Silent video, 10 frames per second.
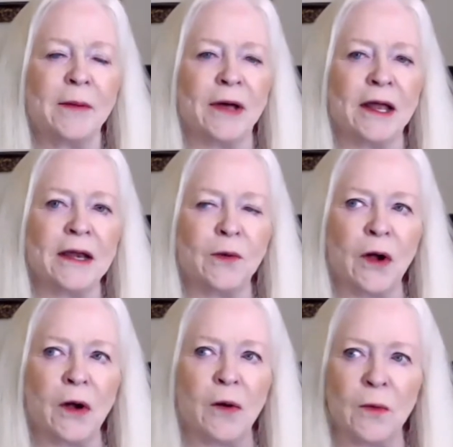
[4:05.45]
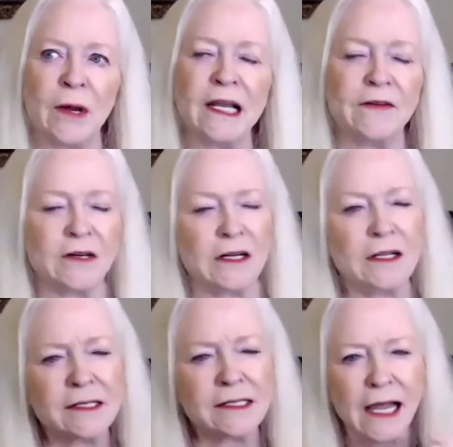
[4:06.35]
But we lived in a
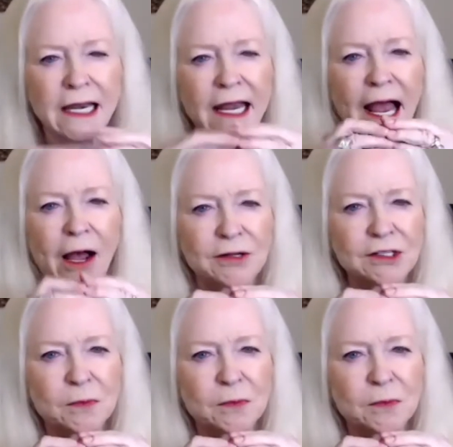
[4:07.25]
little tiny house